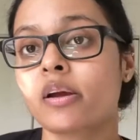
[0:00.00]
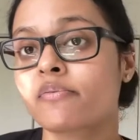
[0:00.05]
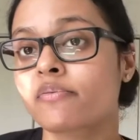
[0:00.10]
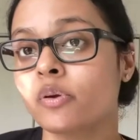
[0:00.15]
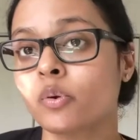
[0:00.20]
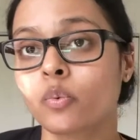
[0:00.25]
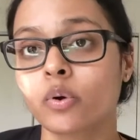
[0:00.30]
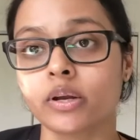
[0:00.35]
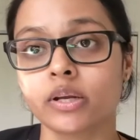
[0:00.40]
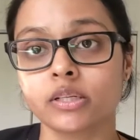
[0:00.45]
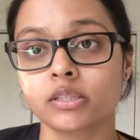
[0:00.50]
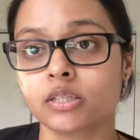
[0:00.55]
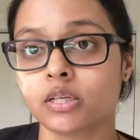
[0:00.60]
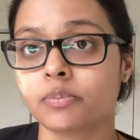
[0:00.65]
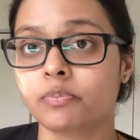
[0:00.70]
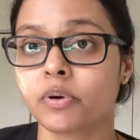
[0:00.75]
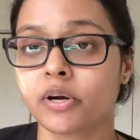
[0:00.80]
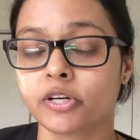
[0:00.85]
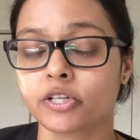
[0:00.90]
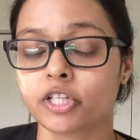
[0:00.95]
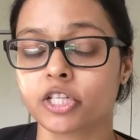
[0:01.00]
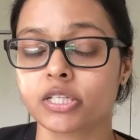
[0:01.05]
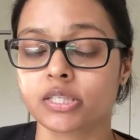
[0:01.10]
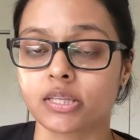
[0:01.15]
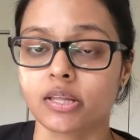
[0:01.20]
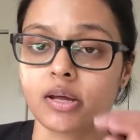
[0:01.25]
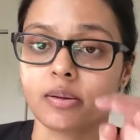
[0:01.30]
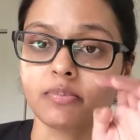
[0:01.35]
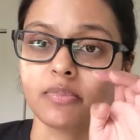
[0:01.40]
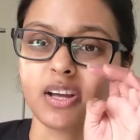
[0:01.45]
if you wanted to purchase
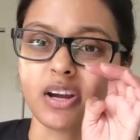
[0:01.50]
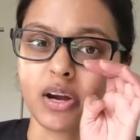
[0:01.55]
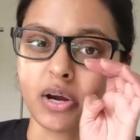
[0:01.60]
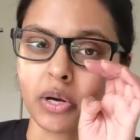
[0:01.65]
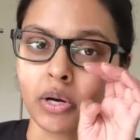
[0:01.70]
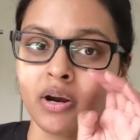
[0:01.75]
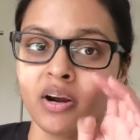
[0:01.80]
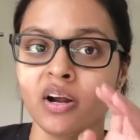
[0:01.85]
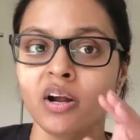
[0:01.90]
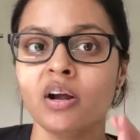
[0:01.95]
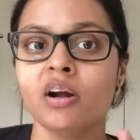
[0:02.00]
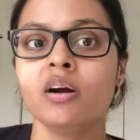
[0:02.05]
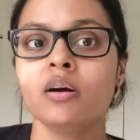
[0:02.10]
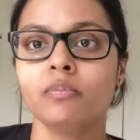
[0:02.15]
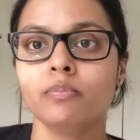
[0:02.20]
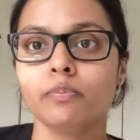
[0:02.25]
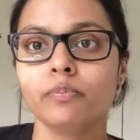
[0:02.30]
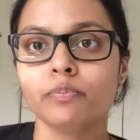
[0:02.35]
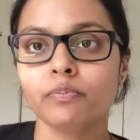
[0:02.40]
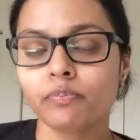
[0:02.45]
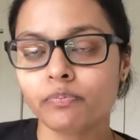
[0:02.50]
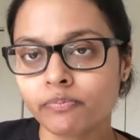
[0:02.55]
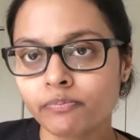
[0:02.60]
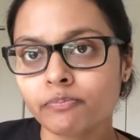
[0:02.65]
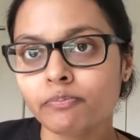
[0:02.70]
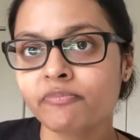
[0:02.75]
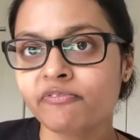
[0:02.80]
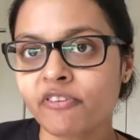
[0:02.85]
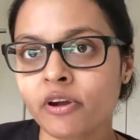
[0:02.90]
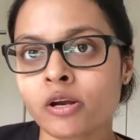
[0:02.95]
them. They're
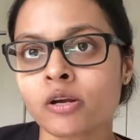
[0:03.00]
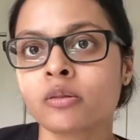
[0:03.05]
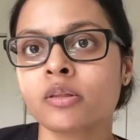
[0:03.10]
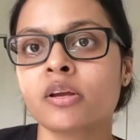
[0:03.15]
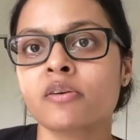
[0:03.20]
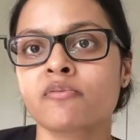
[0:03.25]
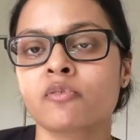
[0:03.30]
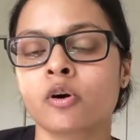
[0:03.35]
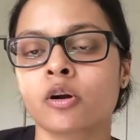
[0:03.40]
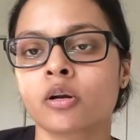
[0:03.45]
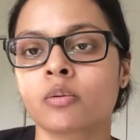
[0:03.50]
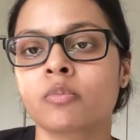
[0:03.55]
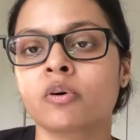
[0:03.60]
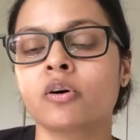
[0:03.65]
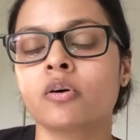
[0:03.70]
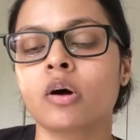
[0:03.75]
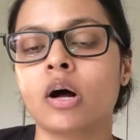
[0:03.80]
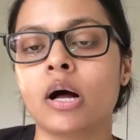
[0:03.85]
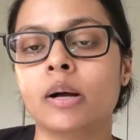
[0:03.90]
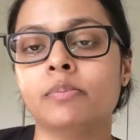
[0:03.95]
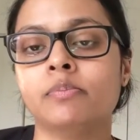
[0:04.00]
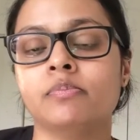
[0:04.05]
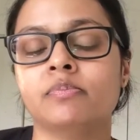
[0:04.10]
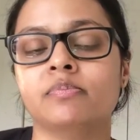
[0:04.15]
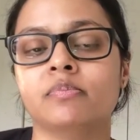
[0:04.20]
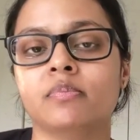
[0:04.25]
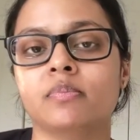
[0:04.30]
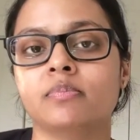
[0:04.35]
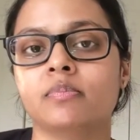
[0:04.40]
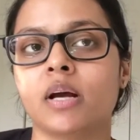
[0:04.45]
fairly
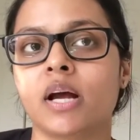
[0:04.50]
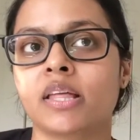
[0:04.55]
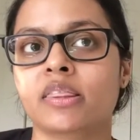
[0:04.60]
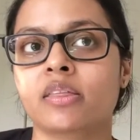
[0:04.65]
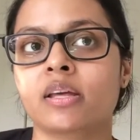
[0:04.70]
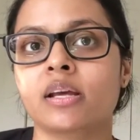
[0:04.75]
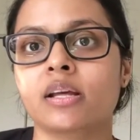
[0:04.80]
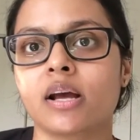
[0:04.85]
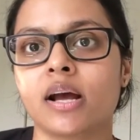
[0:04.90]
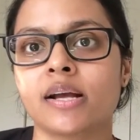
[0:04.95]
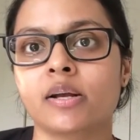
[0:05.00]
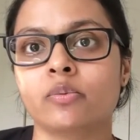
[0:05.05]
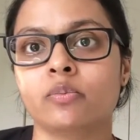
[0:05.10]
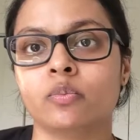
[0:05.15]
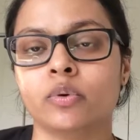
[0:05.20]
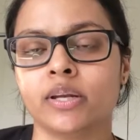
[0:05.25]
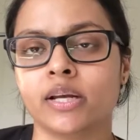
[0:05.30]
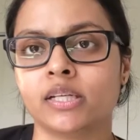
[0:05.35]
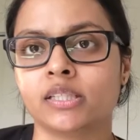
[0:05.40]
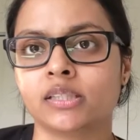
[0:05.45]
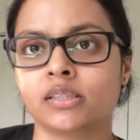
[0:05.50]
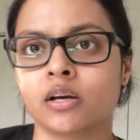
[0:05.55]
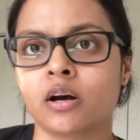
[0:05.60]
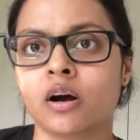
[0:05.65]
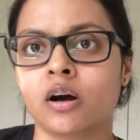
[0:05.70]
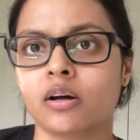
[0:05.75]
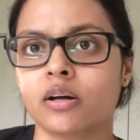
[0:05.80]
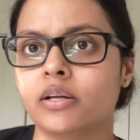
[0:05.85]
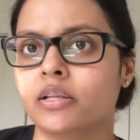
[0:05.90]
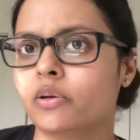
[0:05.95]
affordable. I think when I
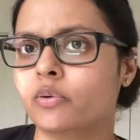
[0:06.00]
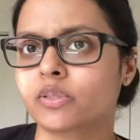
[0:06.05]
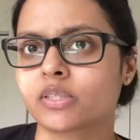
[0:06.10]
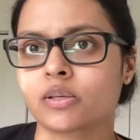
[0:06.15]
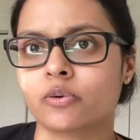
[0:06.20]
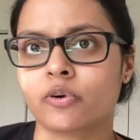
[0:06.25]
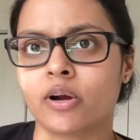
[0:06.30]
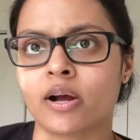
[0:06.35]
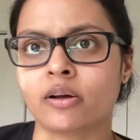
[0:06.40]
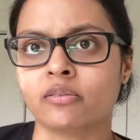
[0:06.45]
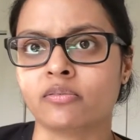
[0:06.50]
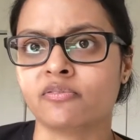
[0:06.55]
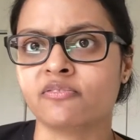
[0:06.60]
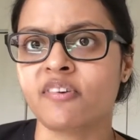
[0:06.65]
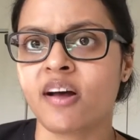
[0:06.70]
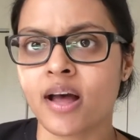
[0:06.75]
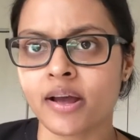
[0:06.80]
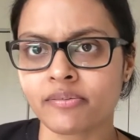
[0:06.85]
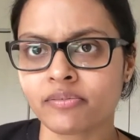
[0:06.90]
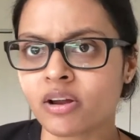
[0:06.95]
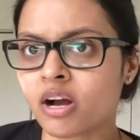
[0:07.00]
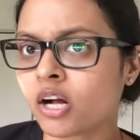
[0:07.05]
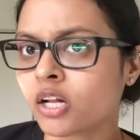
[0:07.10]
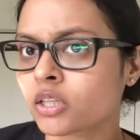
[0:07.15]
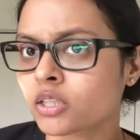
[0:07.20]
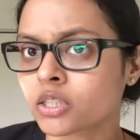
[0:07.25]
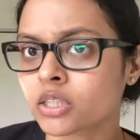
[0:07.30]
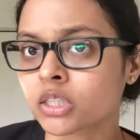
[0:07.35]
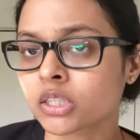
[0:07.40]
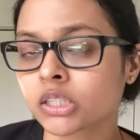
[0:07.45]
saw it was around
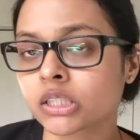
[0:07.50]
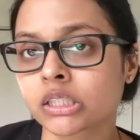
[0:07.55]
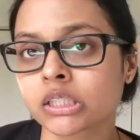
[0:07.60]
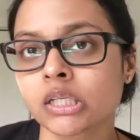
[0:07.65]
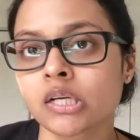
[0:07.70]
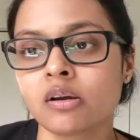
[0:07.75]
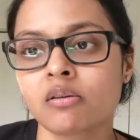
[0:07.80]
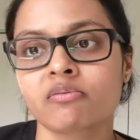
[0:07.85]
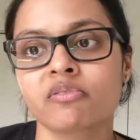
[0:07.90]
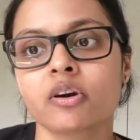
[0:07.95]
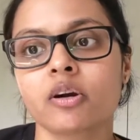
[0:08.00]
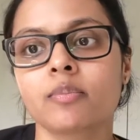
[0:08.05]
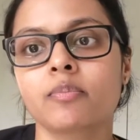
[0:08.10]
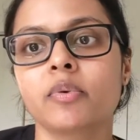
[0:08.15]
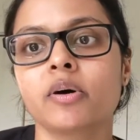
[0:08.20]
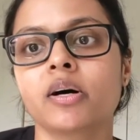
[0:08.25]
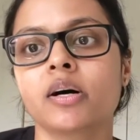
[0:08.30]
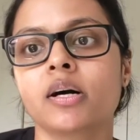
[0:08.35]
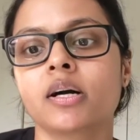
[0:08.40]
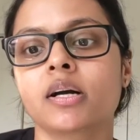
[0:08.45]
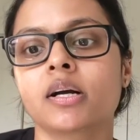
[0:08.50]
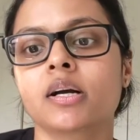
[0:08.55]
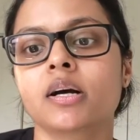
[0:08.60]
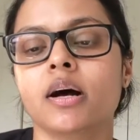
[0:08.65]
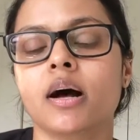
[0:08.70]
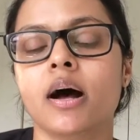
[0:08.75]
$5 for a book.